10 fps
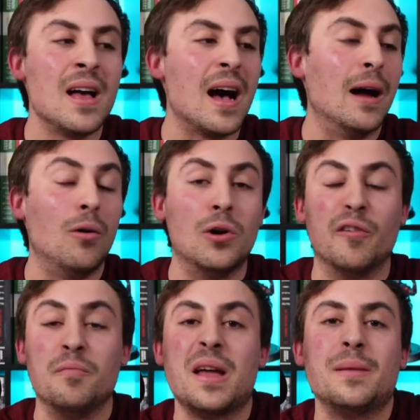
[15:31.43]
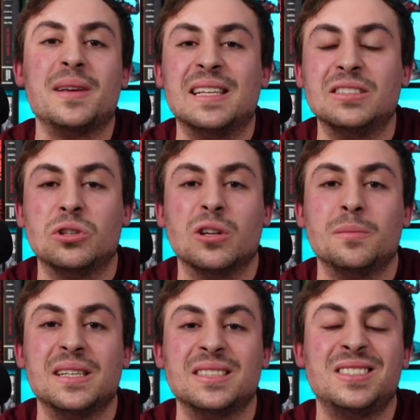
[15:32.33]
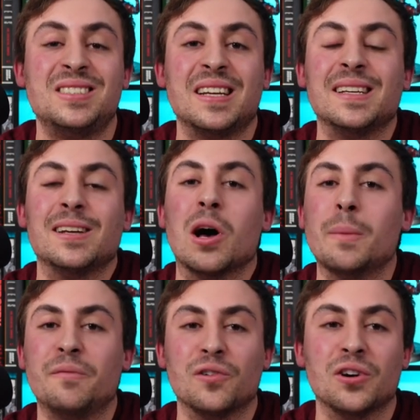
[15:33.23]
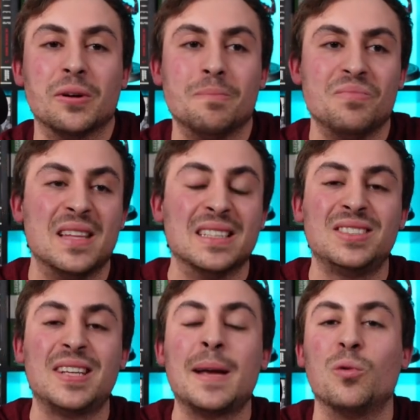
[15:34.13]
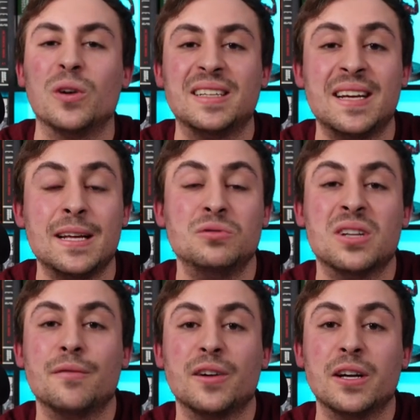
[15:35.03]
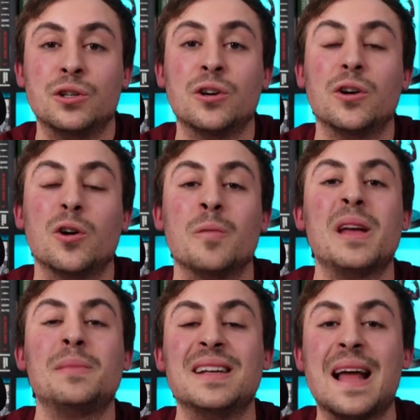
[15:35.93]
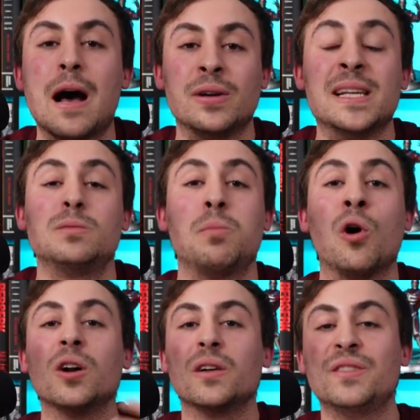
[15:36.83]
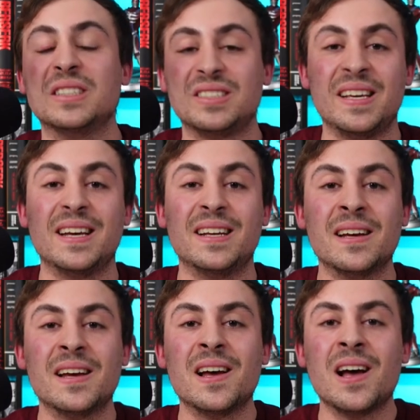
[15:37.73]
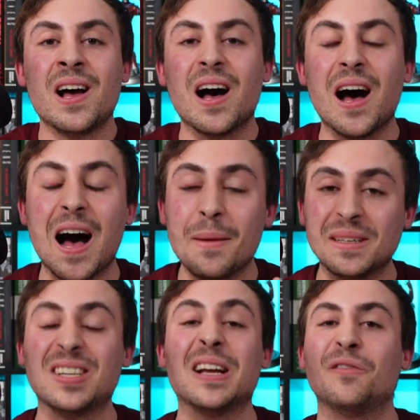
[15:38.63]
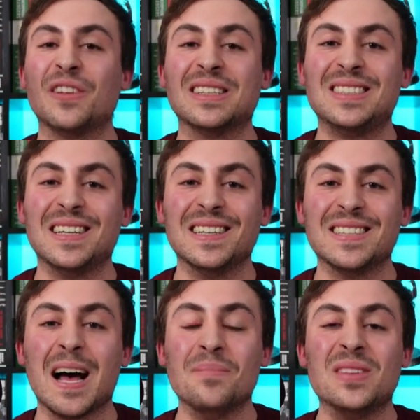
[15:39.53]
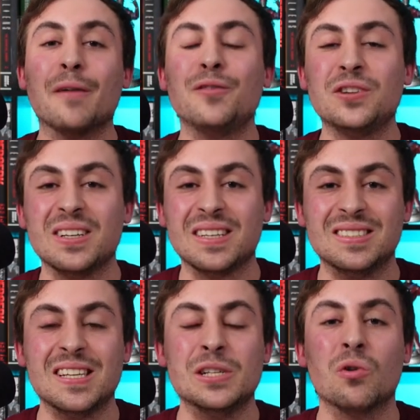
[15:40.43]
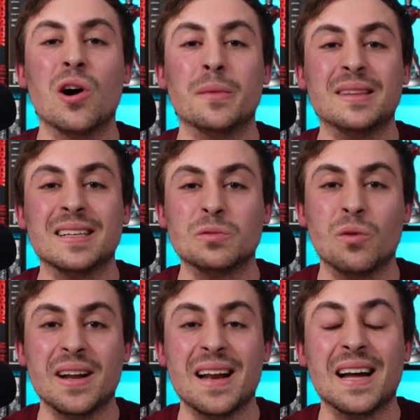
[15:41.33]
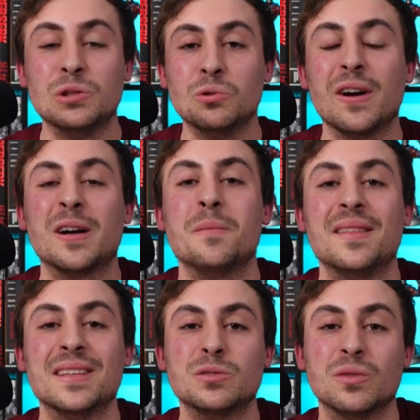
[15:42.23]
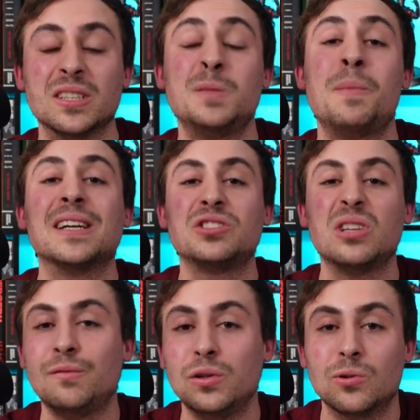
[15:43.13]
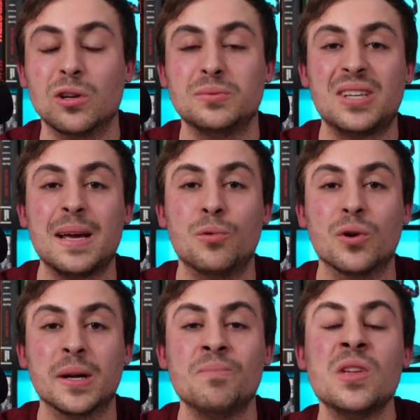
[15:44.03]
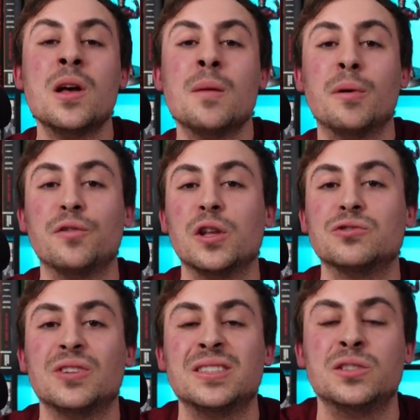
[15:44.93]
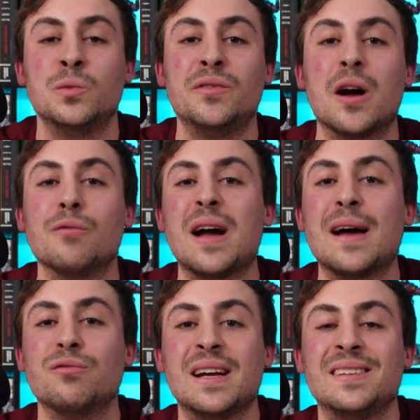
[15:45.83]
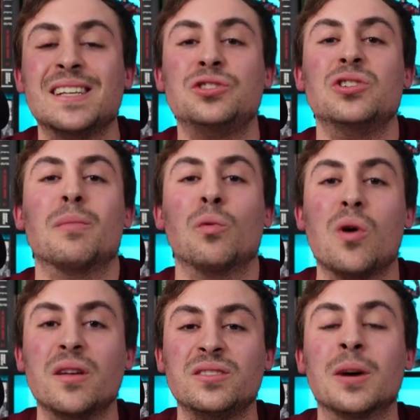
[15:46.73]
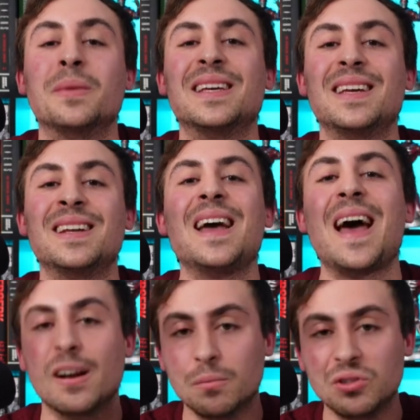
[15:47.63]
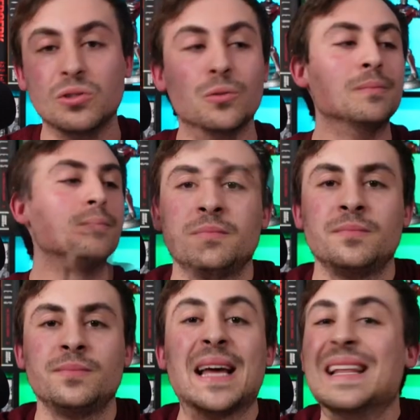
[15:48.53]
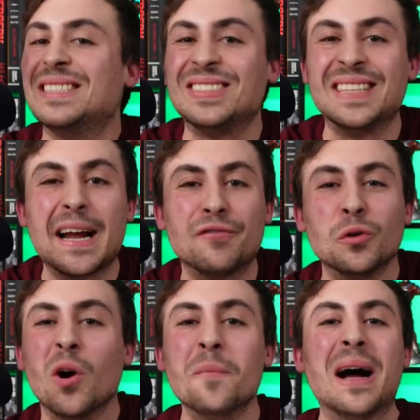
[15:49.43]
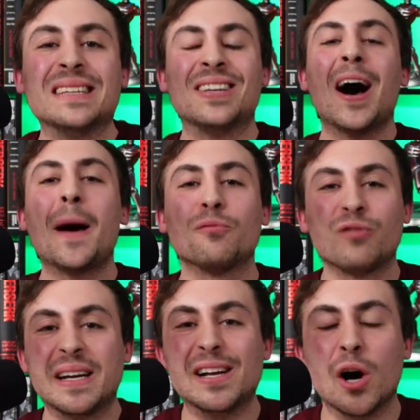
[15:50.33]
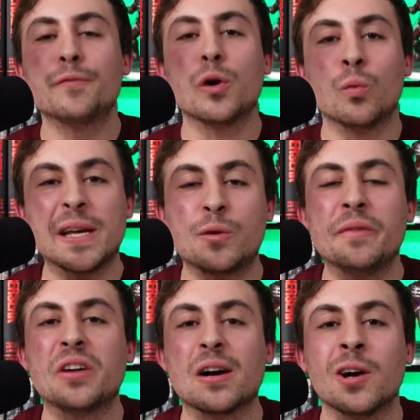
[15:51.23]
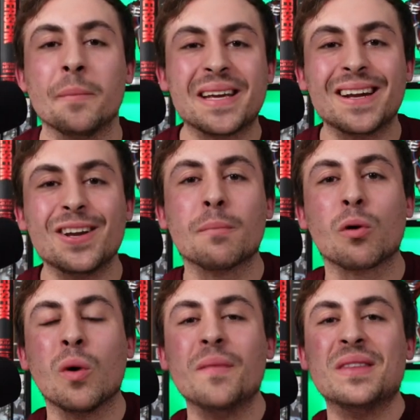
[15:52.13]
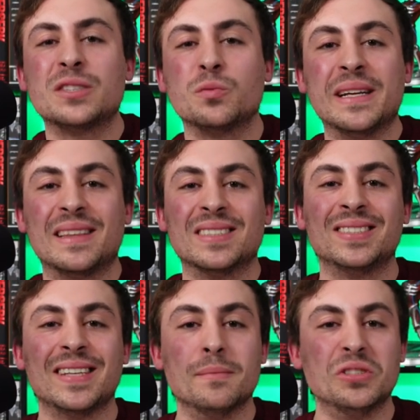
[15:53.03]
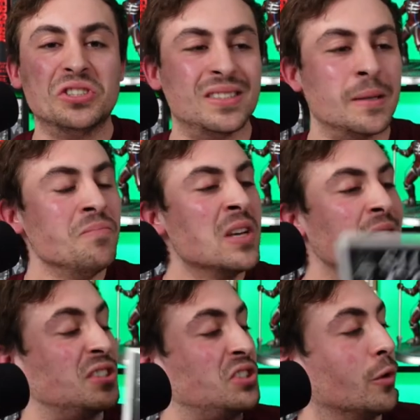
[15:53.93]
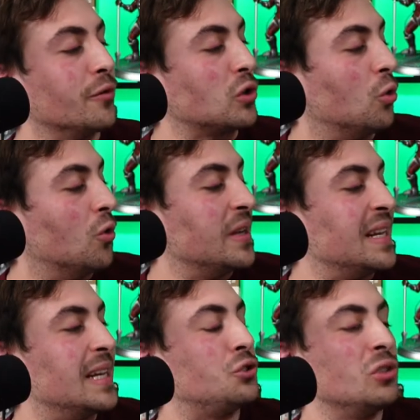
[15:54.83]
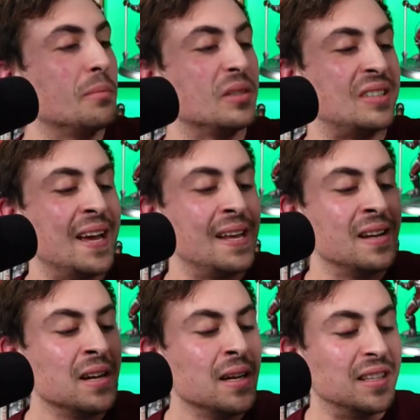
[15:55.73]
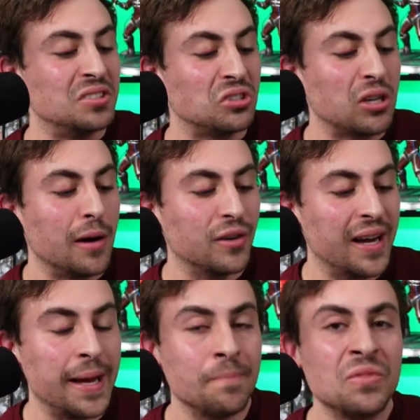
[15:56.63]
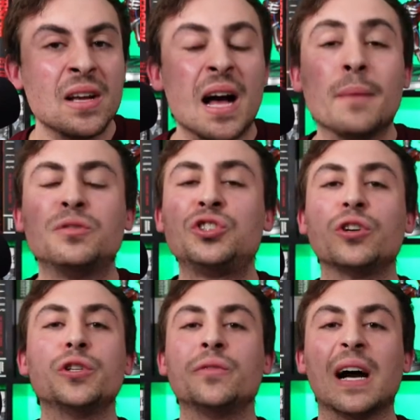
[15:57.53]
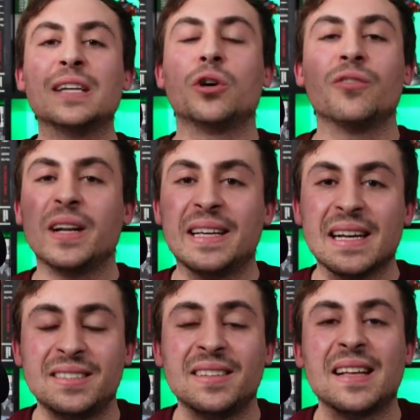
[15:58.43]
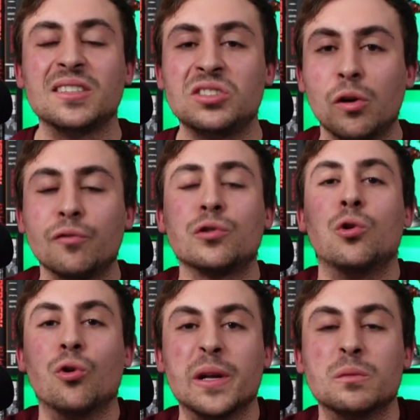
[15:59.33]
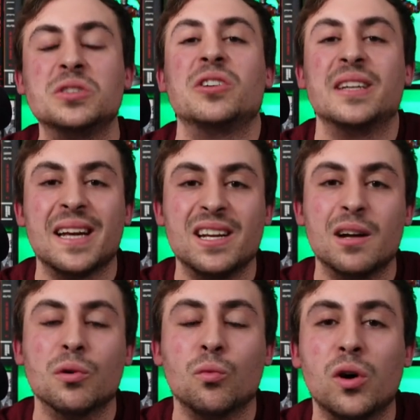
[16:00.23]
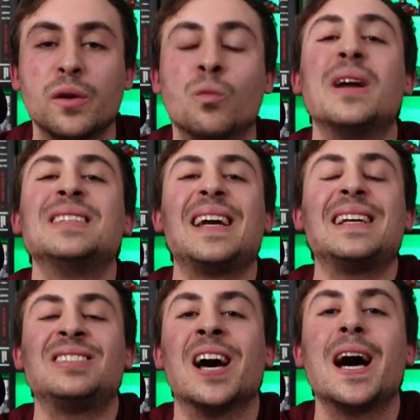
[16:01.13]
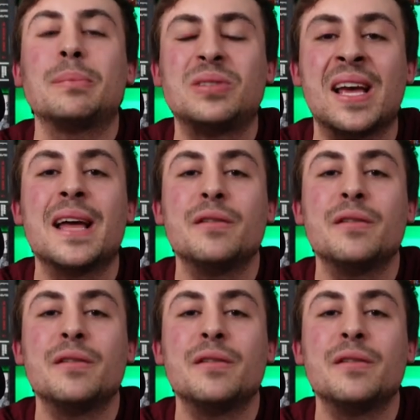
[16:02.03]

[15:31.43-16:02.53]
I don't know if maybe he's going to be sticking up for this skateboarding kid who's not very good, or maybe now he's part of this kid. I'm excited for this series. I'm definitely going to continue on with this one, and I do recommend this one, especially if you grew up skateboarding. But for those reasons, we've got Rad Wraith issue number one coming in at number two. And this is it, everyone. My top read of the week we've got coming in at number one this week. This is Images, The Silver Coin, issue number 10. This is cover A. I'm sure you guys already guessed it that The Silver Coin was going to get number one. What is a top 10